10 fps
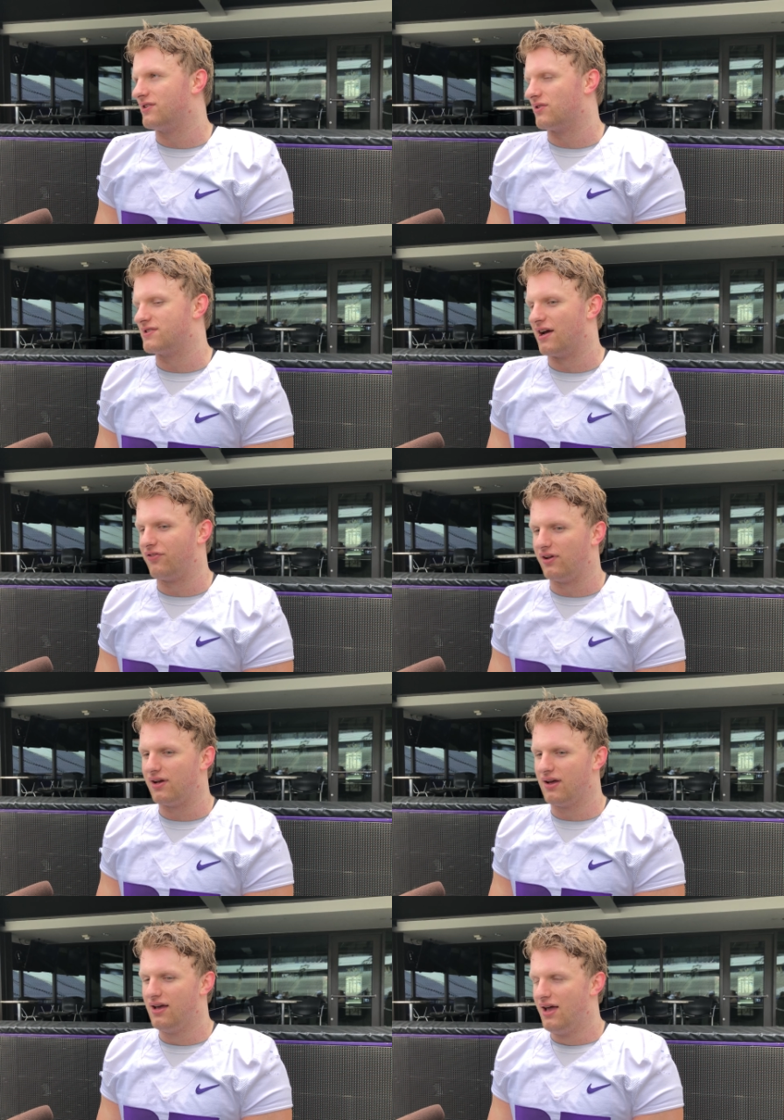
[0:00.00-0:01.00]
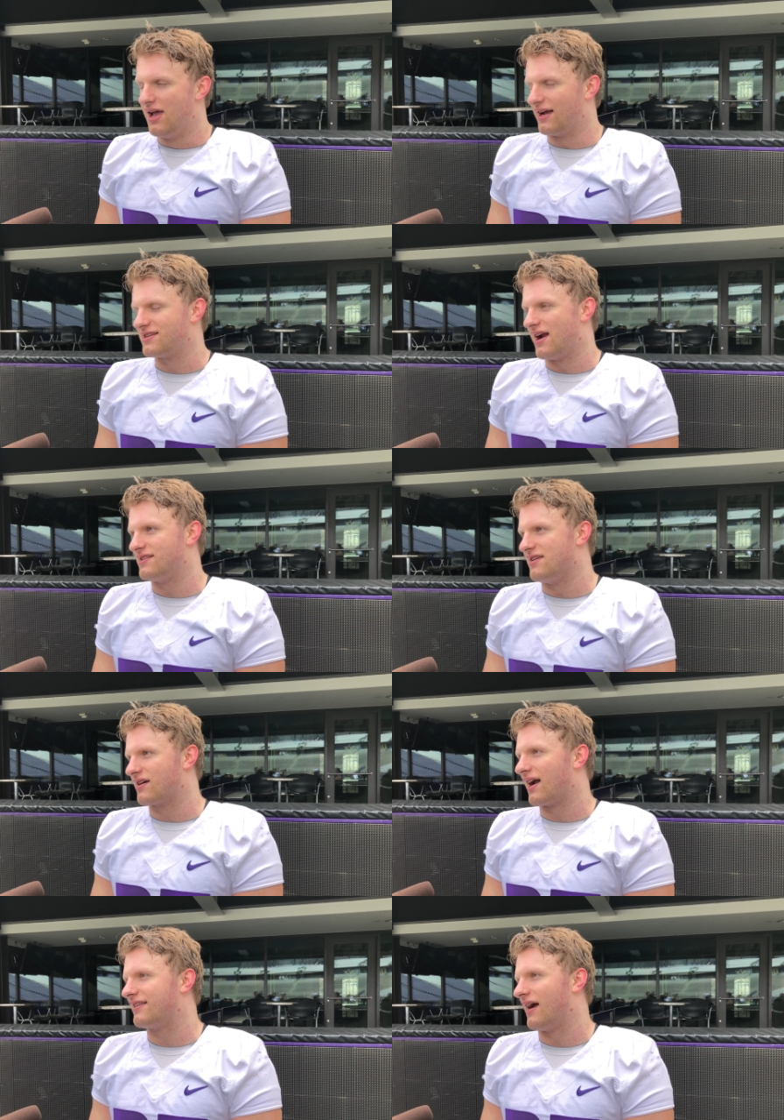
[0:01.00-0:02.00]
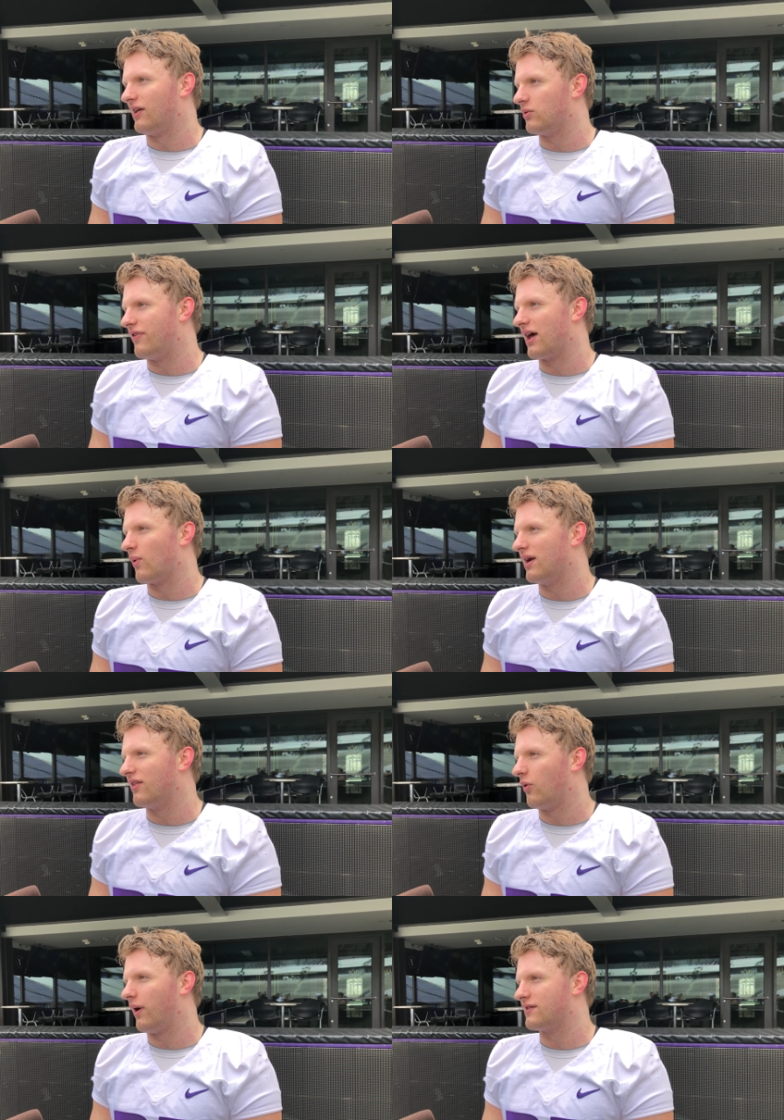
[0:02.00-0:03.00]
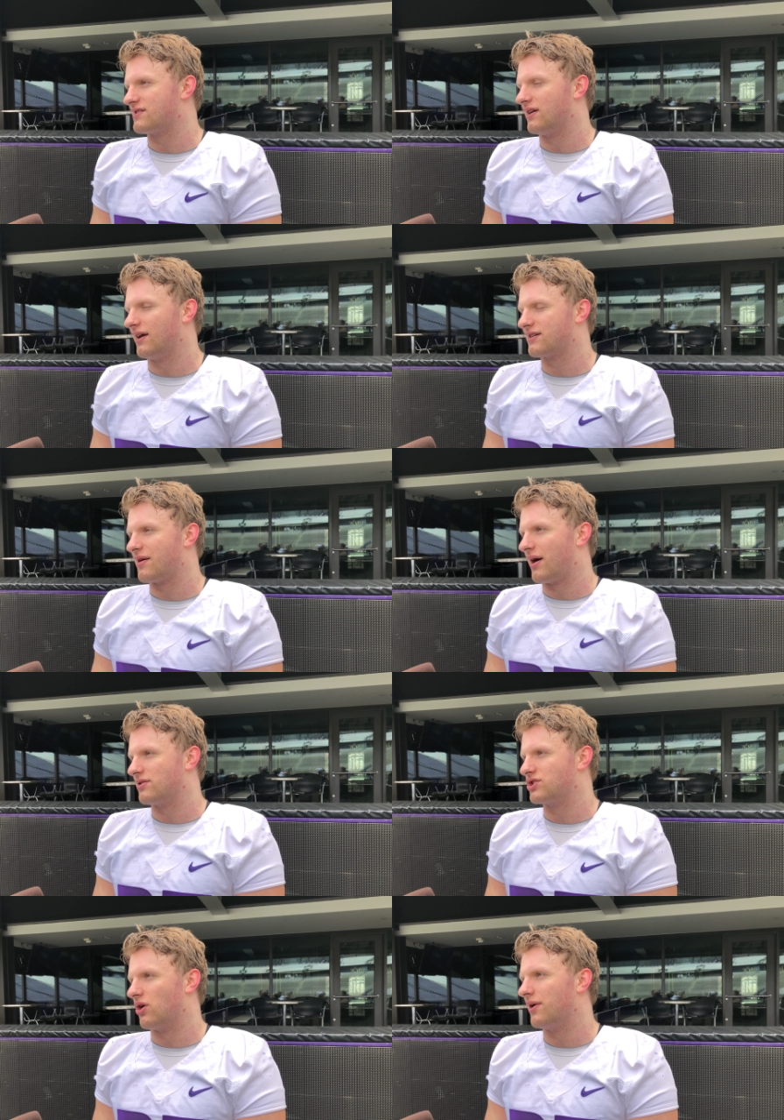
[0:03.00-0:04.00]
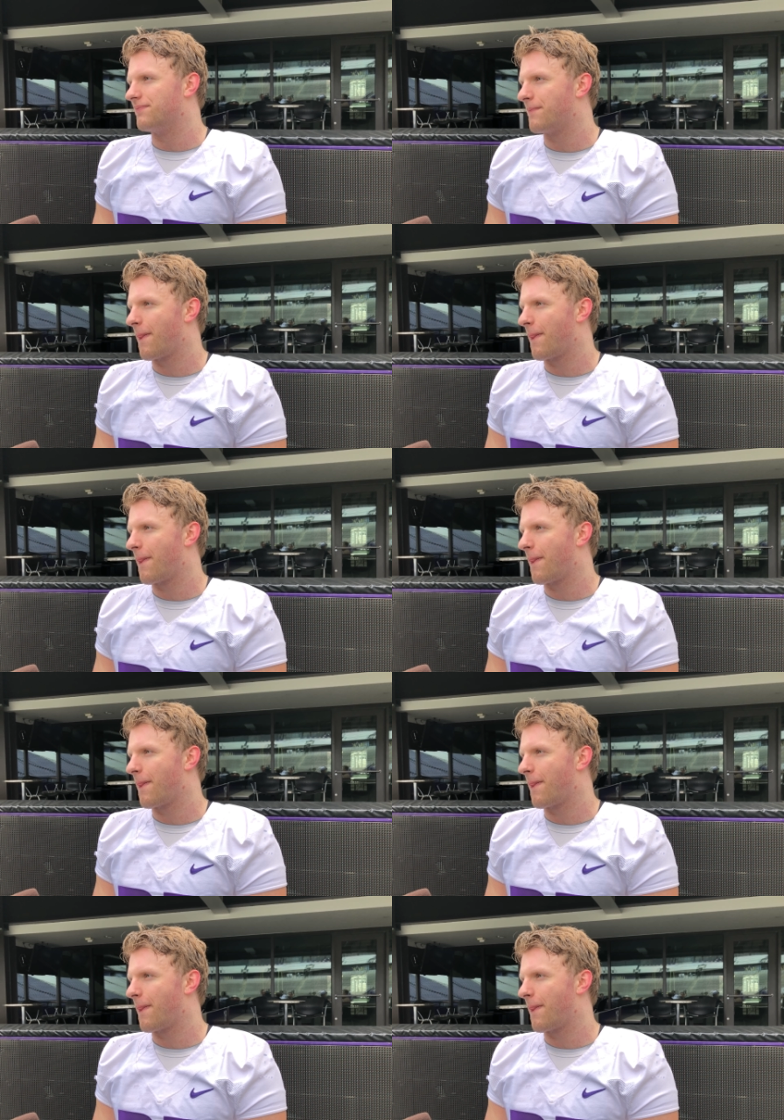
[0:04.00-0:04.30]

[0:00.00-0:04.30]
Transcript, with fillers: So it's definitely um, exciting to see the kind of talent we've had waiting in the wings that's going to get to come out and show it